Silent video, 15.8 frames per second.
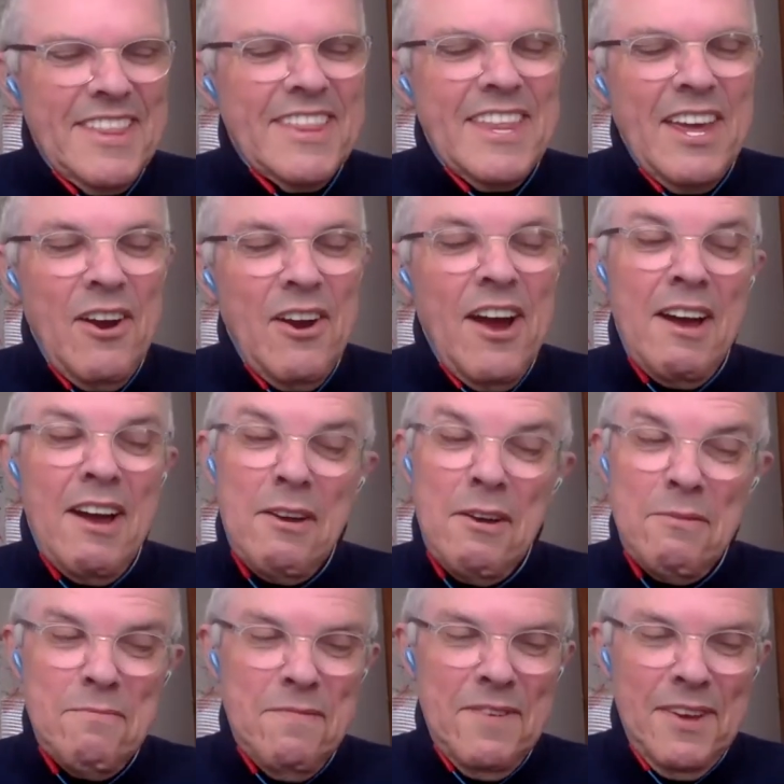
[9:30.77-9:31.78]
there are
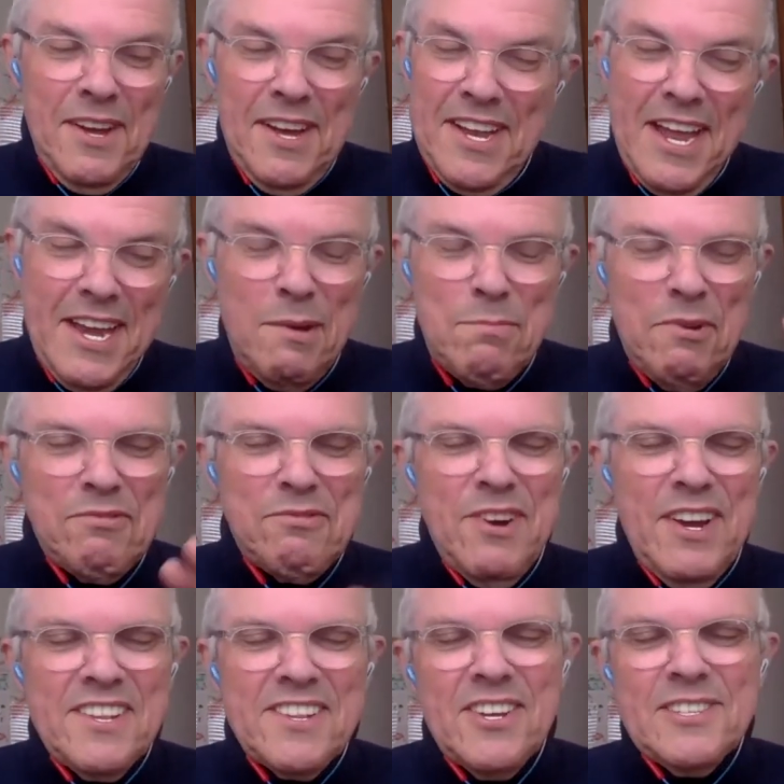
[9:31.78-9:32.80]
a number of
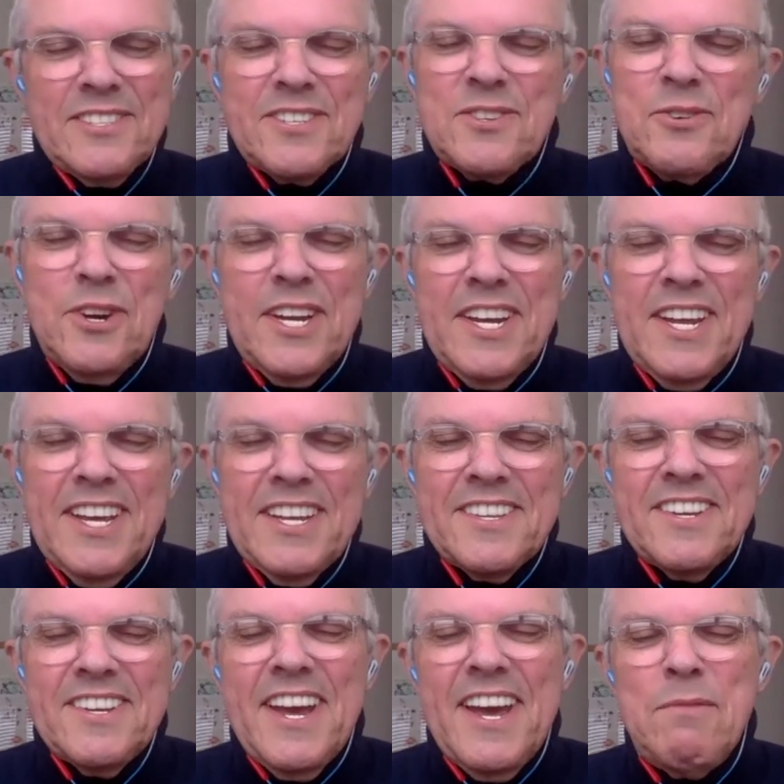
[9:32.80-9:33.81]
friends on screen here
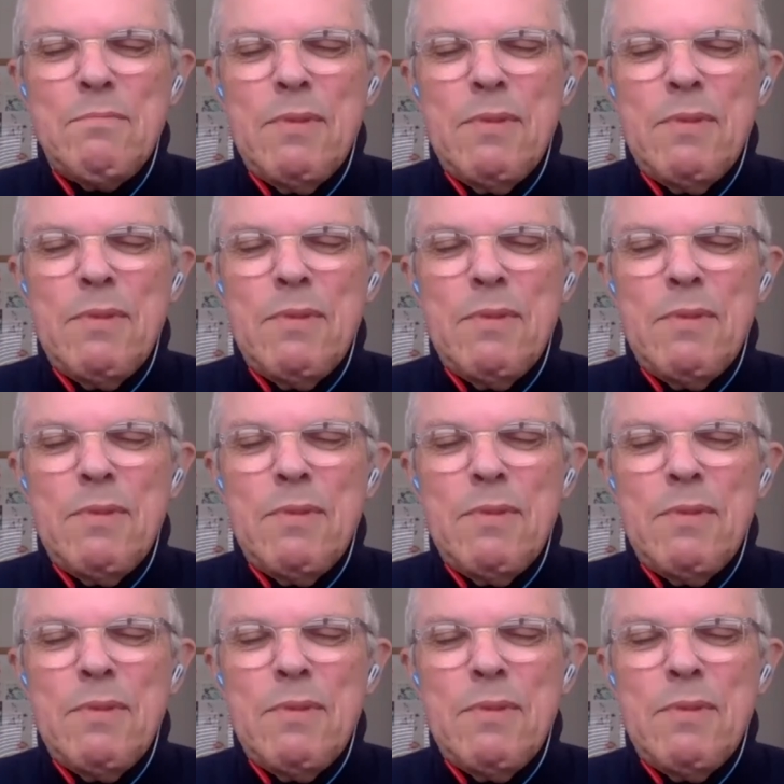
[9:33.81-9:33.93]
today,